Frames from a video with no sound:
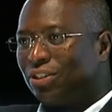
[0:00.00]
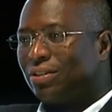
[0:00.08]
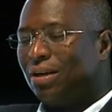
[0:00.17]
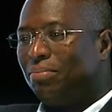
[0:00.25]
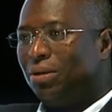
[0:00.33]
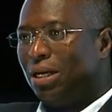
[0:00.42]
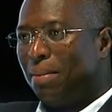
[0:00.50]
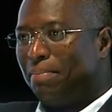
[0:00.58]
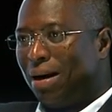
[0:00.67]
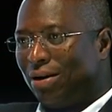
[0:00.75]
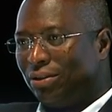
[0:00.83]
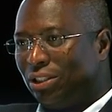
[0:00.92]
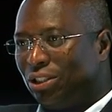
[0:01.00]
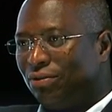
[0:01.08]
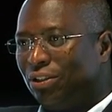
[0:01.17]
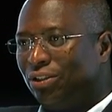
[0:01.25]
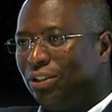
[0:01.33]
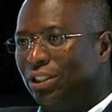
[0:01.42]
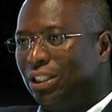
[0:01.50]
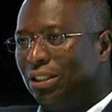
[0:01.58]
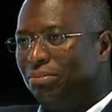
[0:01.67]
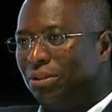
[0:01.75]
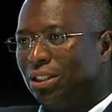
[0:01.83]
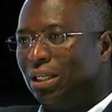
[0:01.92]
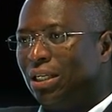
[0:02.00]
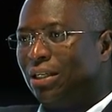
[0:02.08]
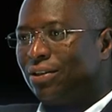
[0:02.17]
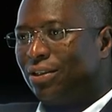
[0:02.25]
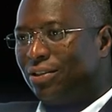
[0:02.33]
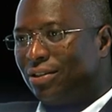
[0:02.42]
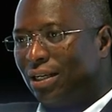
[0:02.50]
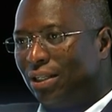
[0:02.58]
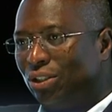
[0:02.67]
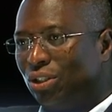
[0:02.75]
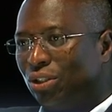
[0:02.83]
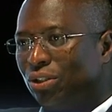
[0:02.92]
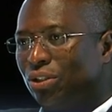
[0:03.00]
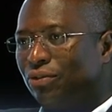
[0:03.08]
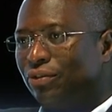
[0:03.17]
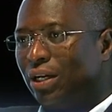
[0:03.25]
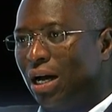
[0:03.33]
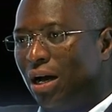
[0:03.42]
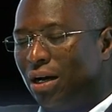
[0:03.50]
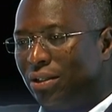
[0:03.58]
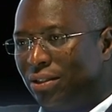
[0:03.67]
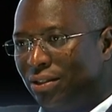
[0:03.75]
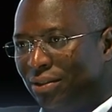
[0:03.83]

Assembly, a parish of the Redeemed Christian Church of God.